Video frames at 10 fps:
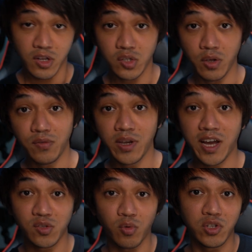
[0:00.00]
So if you
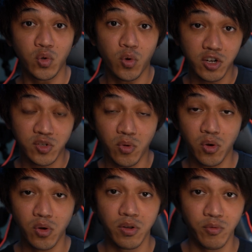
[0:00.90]
guys want to watch
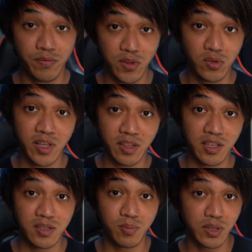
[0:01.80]
more reviews like
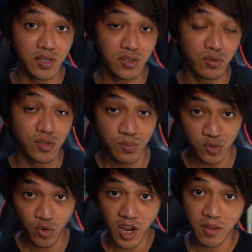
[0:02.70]
this, please do
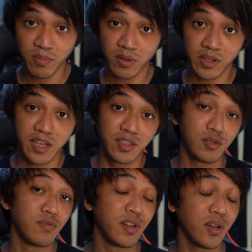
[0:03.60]
subscribe, like
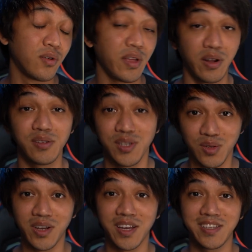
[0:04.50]
this video, and I'll see
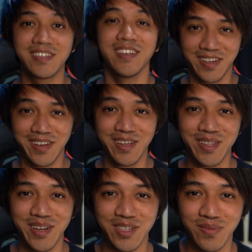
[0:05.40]
you guys
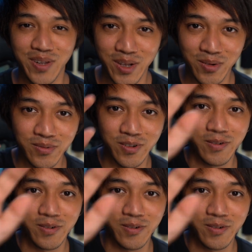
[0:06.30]
in the next video.